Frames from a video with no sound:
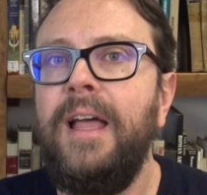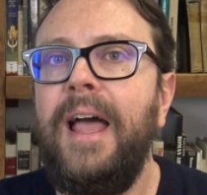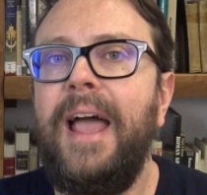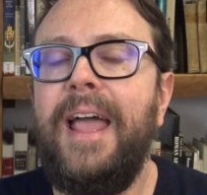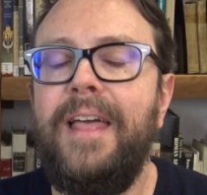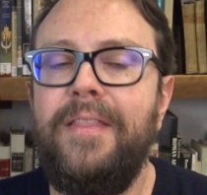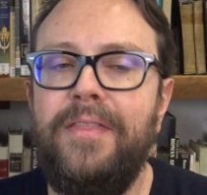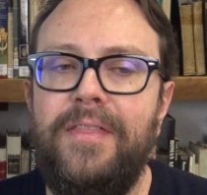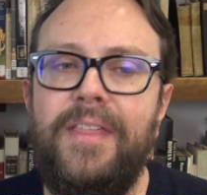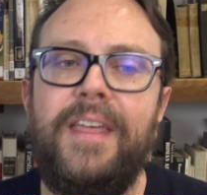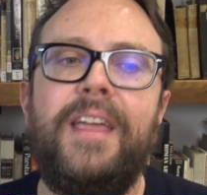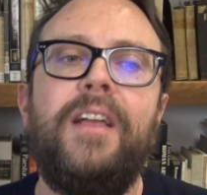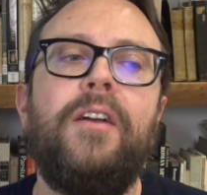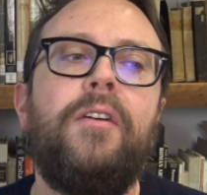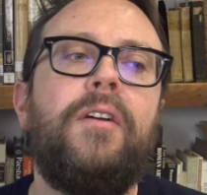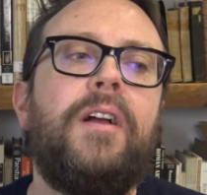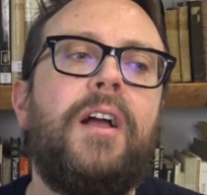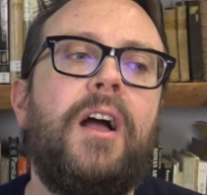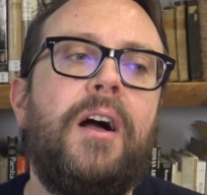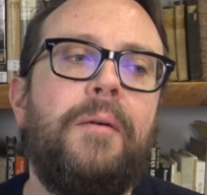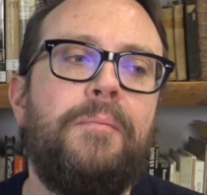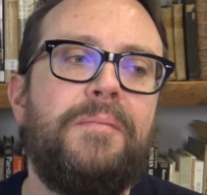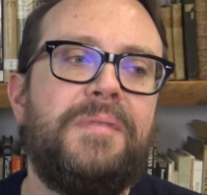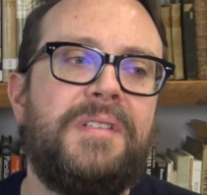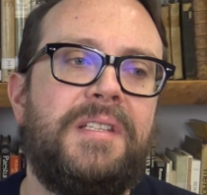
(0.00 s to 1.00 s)
And there
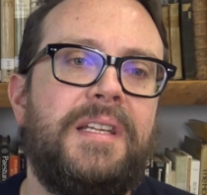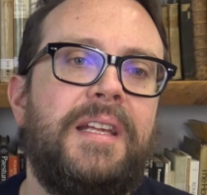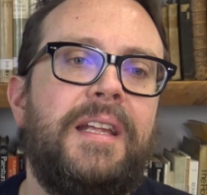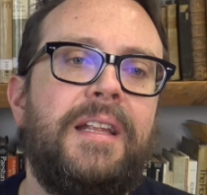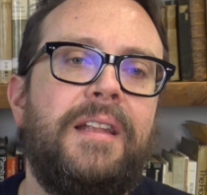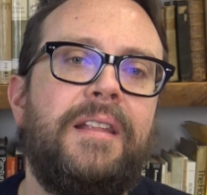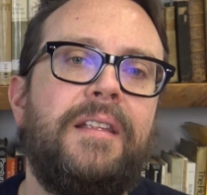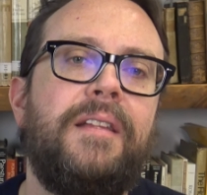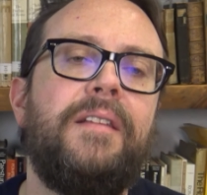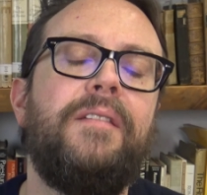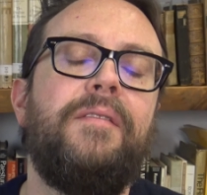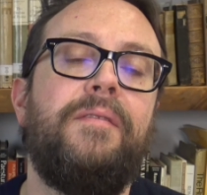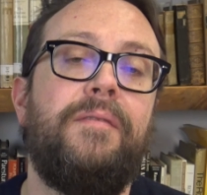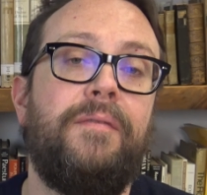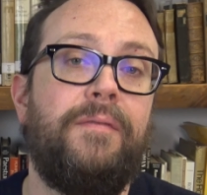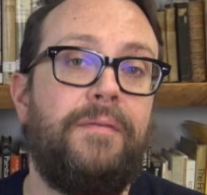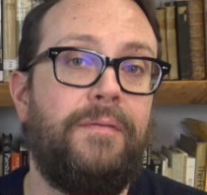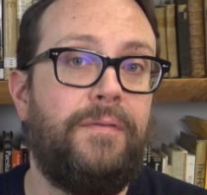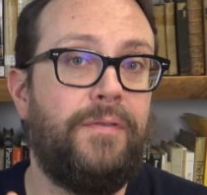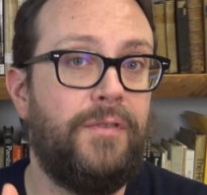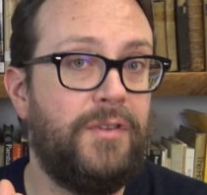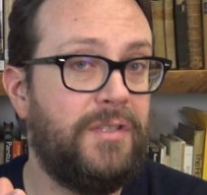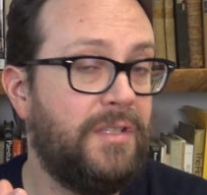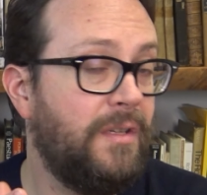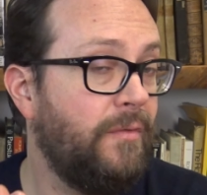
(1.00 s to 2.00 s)
comes in,
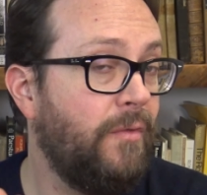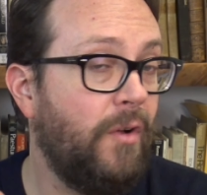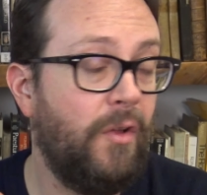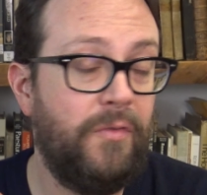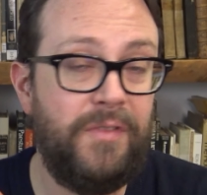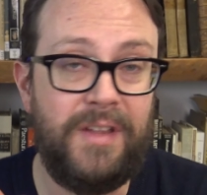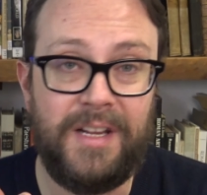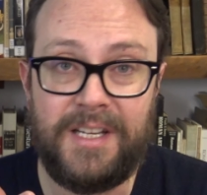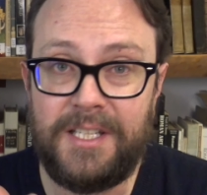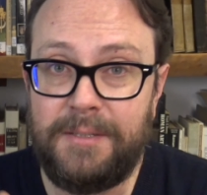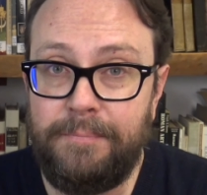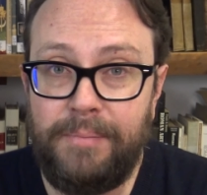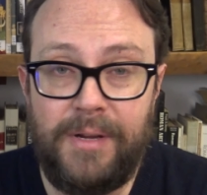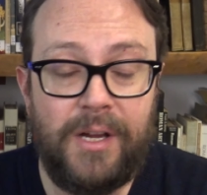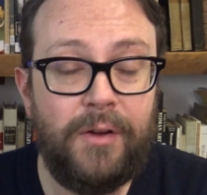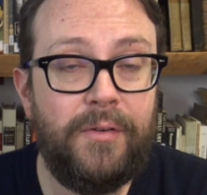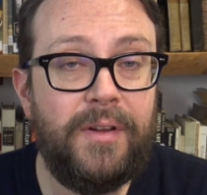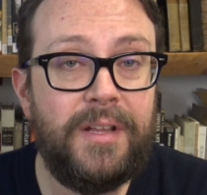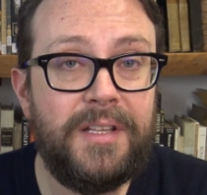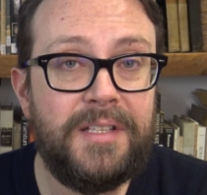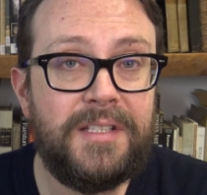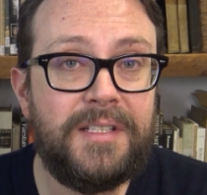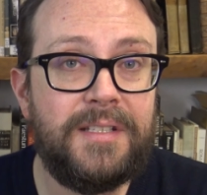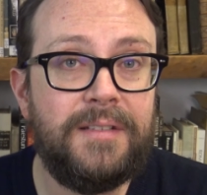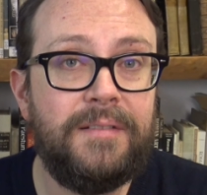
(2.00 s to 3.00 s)
first of all, the
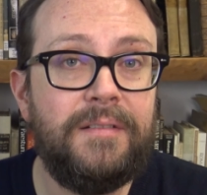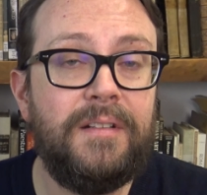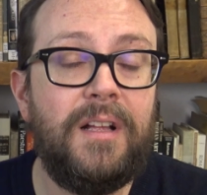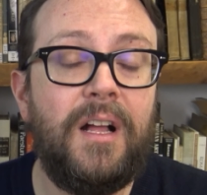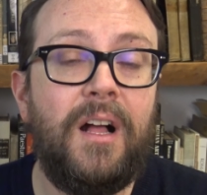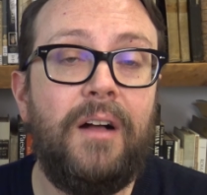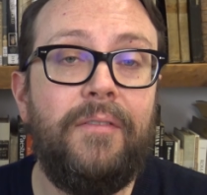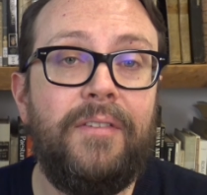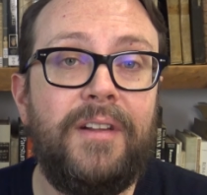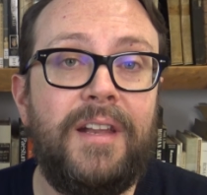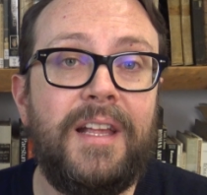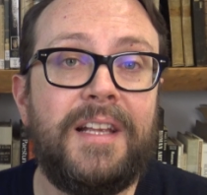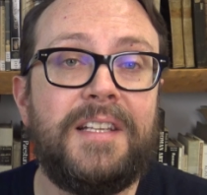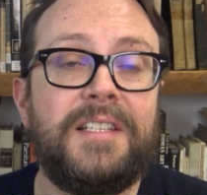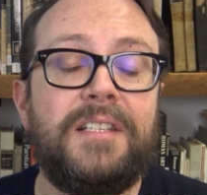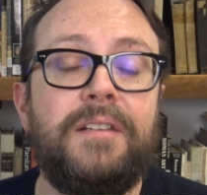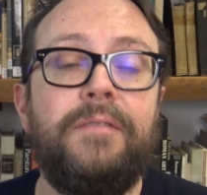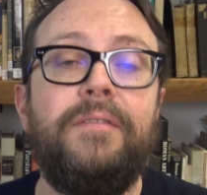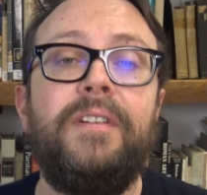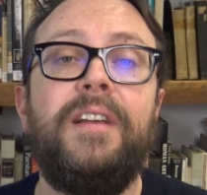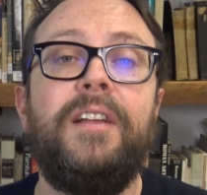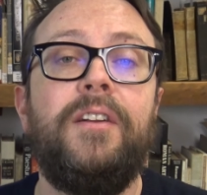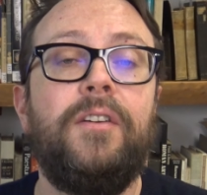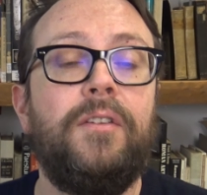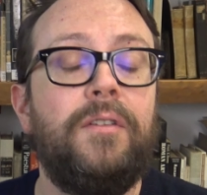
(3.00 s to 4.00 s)
experience of an
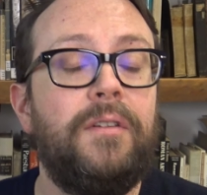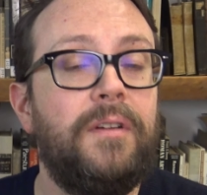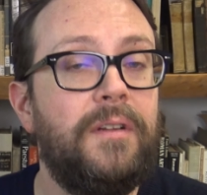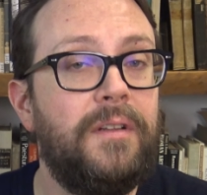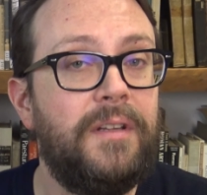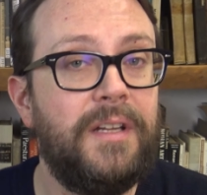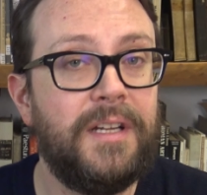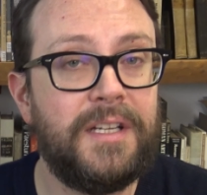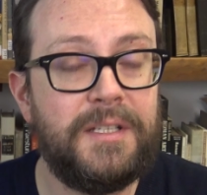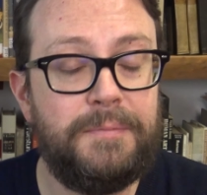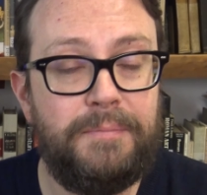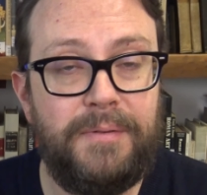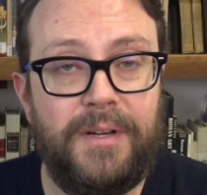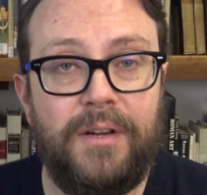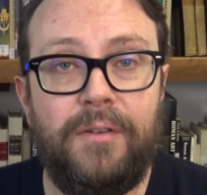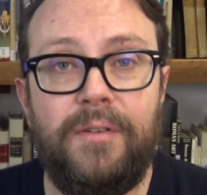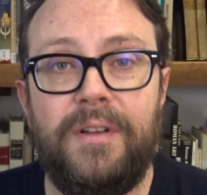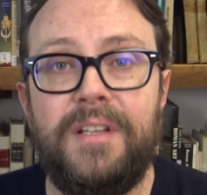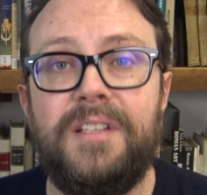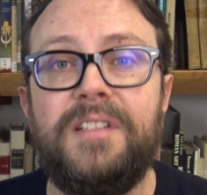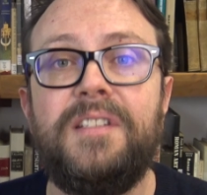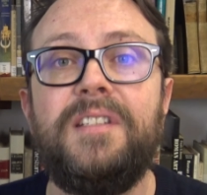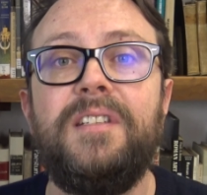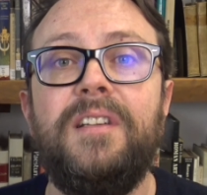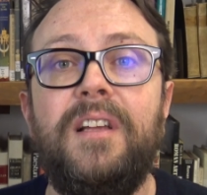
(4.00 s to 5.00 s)
excavator, the
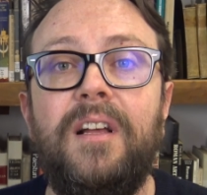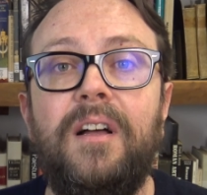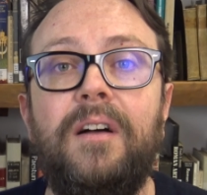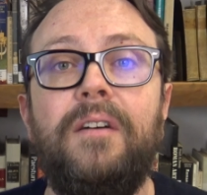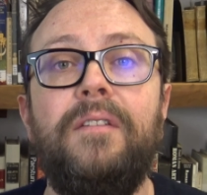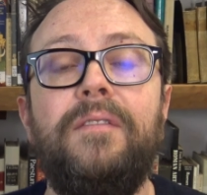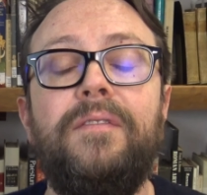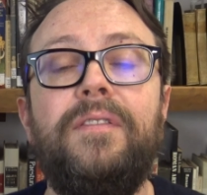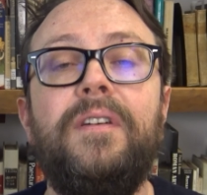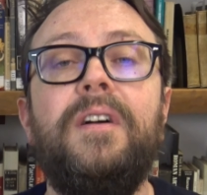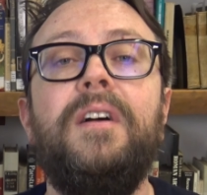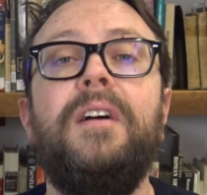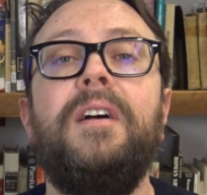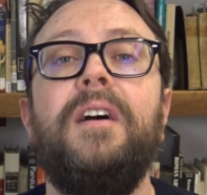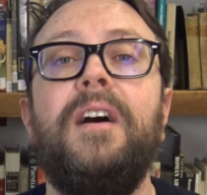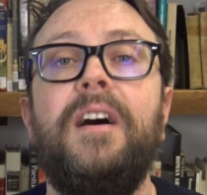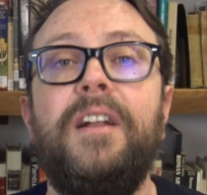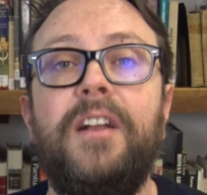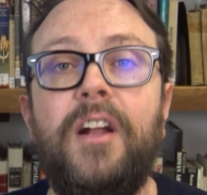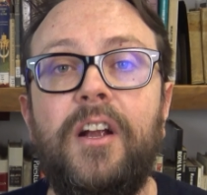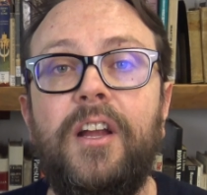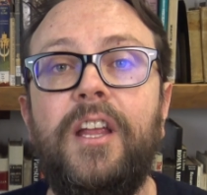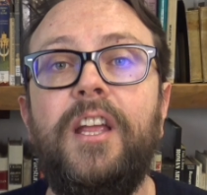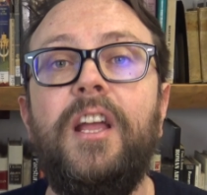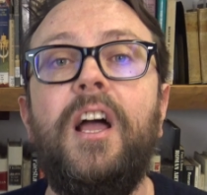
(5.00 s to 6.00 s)
experience of
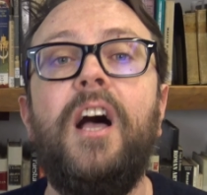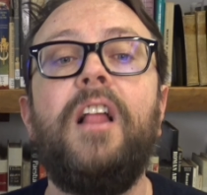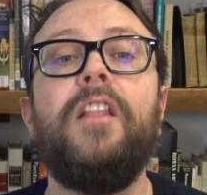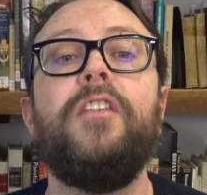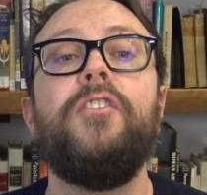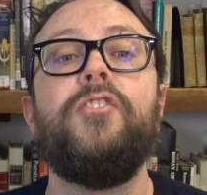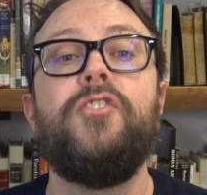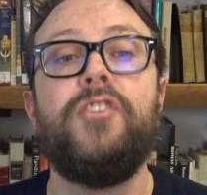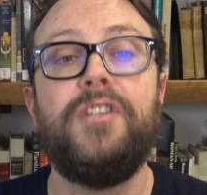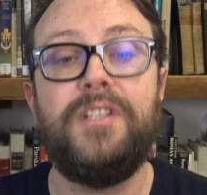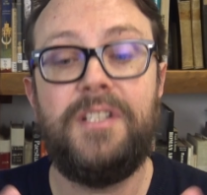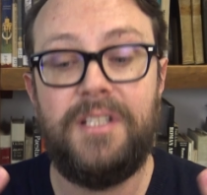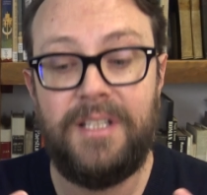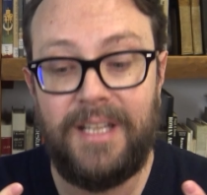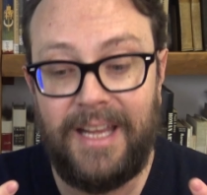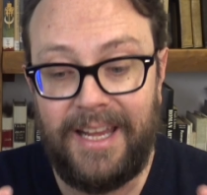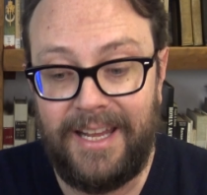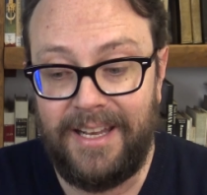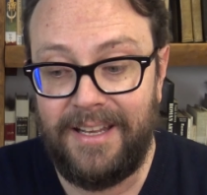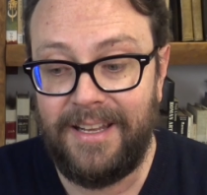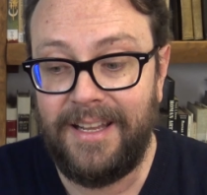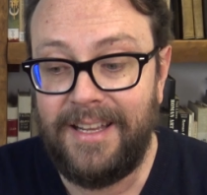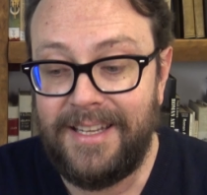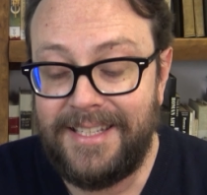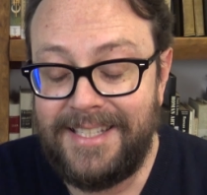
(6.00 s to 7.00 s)
an archaeologist
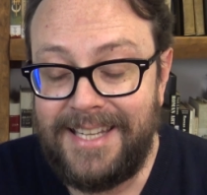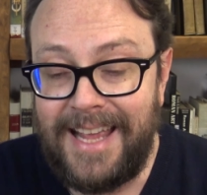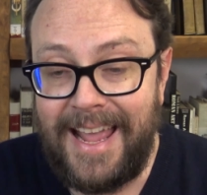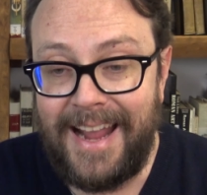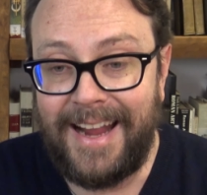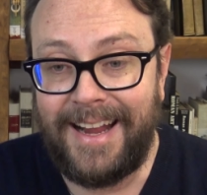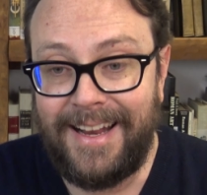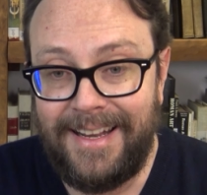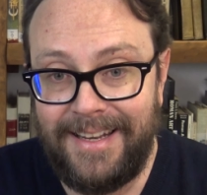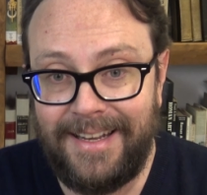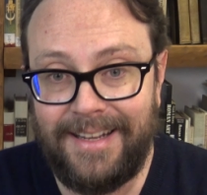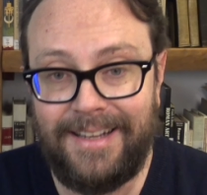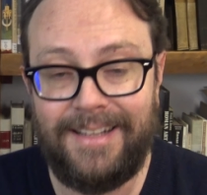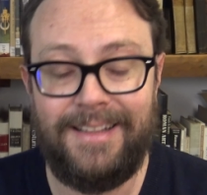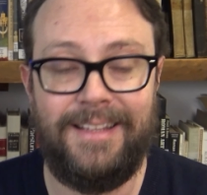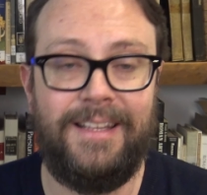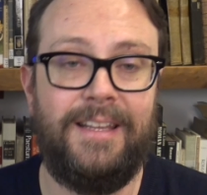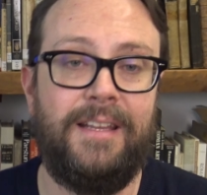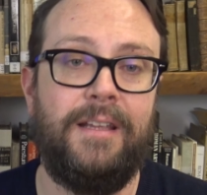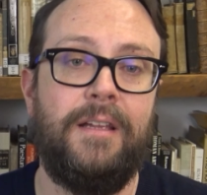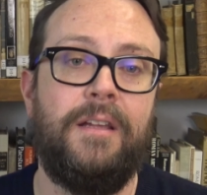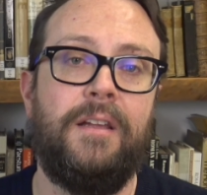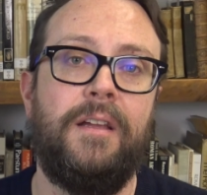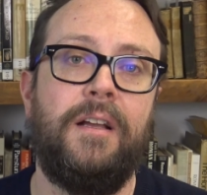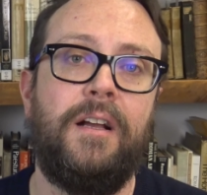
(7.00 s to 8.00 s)
in
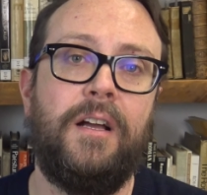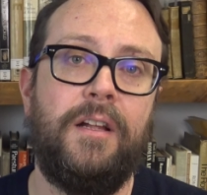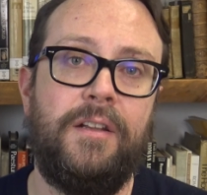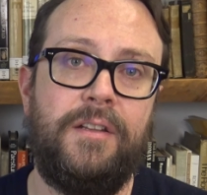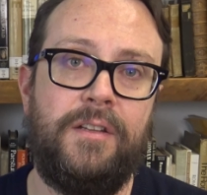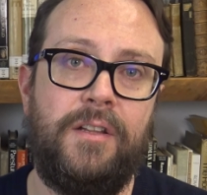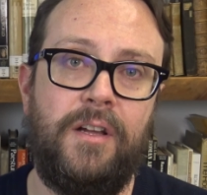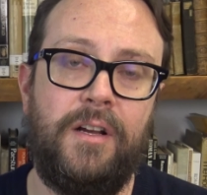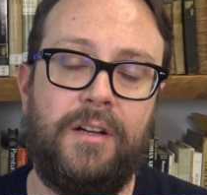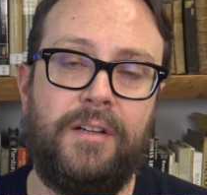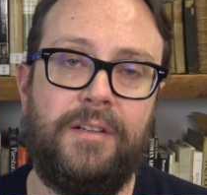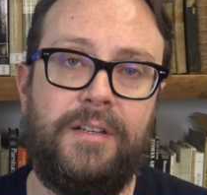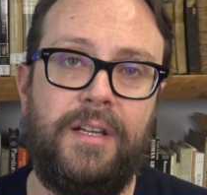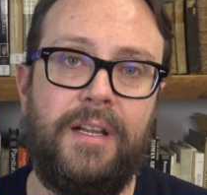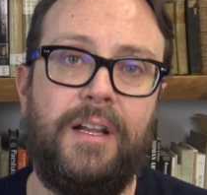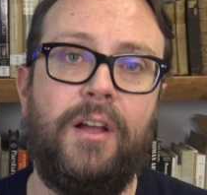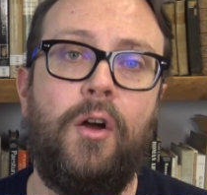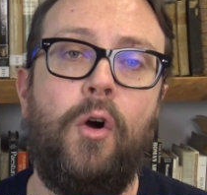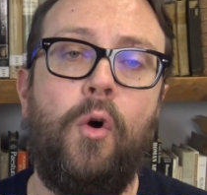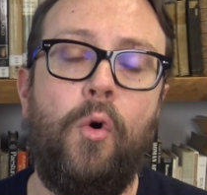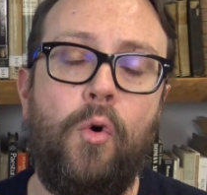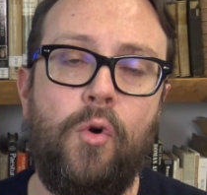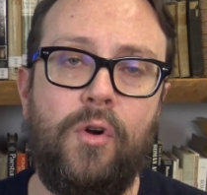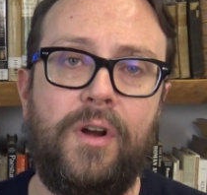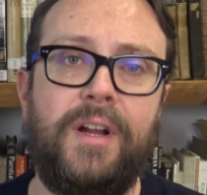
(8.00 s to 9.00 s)
technically conducting,
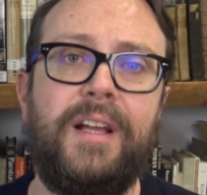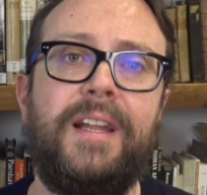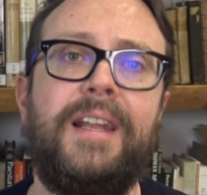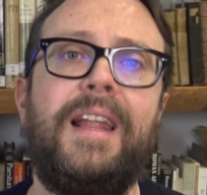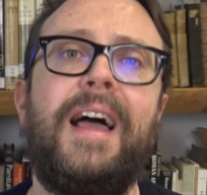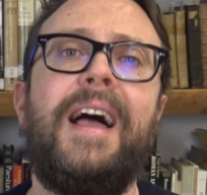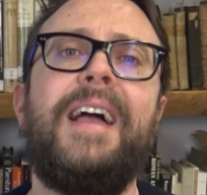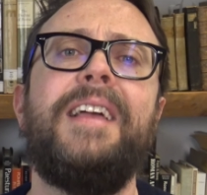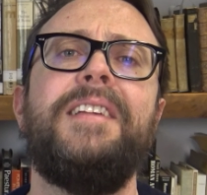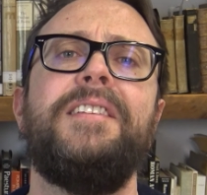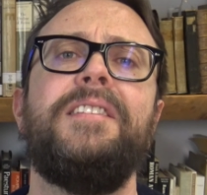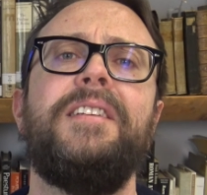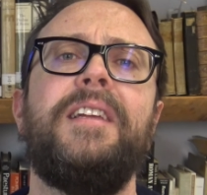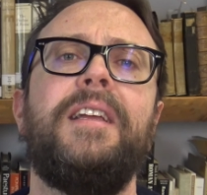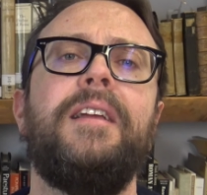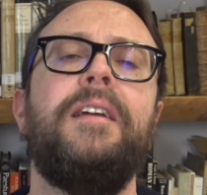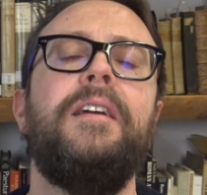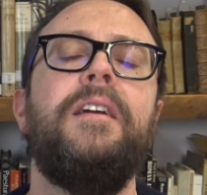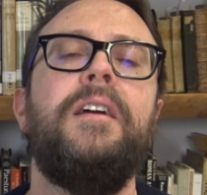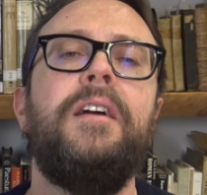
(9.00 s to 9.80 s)
organizing,